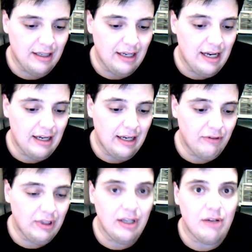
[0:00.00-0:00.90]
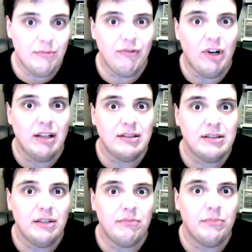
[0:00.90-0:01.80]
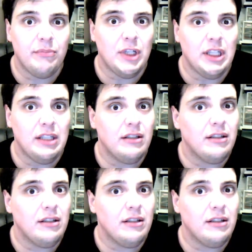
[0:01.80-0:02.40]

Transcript: and they really helped me fall asleep. But